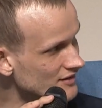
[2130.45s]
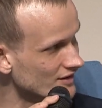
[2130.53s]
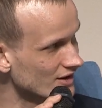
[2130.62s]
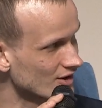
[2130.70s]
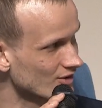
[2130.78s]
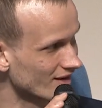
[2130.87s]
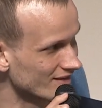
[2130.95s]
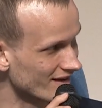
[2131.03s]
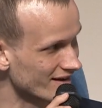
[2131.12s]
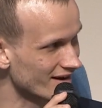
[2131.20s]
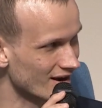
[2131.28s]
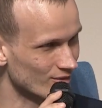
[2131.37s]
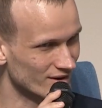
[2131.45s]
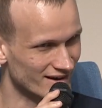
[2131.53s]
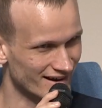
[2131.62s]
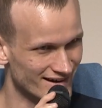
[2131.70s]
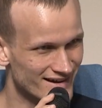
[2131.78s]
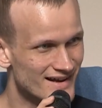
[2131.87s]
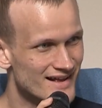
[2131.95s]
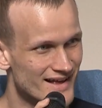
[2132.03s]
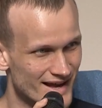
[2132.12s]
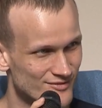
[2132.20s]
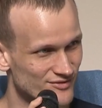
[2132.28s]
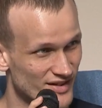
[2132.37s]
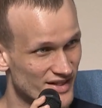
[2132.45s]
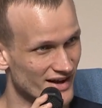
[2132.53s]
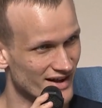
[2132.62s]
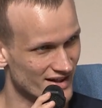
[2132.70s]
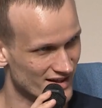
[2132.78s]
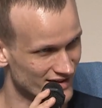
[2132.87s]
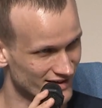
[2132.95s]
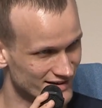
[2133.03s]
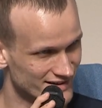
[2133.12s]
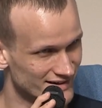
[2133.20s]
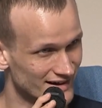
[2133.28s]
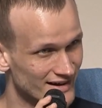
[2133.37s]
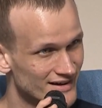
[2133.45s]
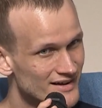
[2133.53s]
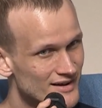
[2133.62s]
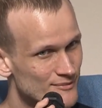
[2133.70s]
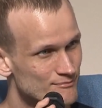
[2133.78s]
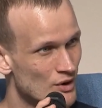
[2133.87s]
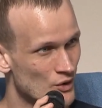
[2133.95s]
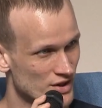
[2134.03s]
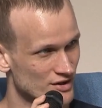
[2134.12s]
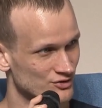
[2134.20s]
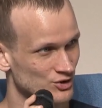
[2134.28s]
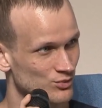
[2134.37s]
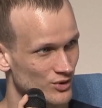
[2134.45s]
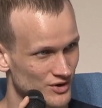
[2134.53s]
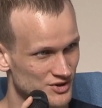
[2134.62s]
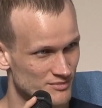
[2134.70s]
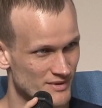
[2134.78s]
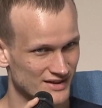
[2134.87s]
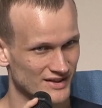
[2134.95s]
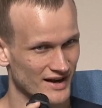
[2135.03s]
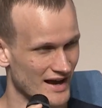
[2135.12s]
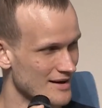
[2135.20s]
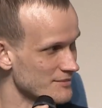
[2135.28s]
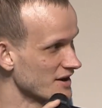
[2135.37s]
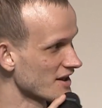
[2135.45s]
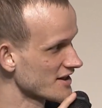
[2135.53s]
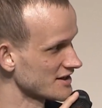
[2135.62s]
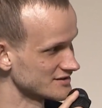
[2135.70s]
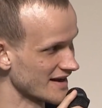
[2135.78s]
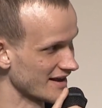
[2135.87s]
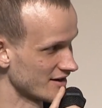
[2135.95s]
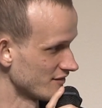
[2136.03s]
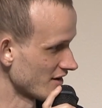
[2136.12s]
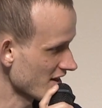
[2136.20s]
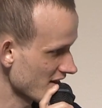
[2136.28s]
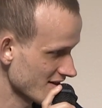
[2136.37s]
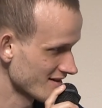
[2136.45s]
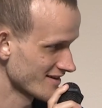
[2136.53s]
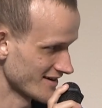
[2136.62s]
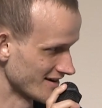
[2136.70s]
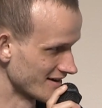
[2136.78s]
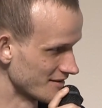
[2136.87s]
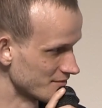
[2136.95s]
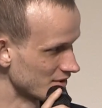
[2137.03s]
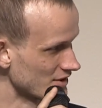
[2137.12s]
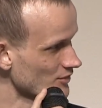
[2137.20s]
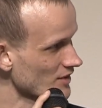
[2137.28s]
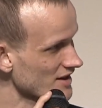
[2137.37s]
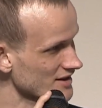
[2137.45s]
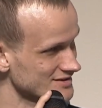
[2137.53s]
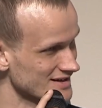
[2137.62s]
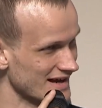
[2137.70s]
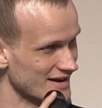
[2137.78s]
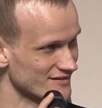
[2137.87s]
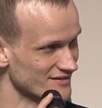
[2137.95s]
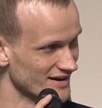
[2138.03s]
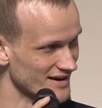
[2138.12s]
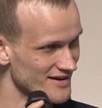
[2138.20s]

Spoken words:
Though I think I would emphasize that most of the work to make that happen is still ahead of us. We still have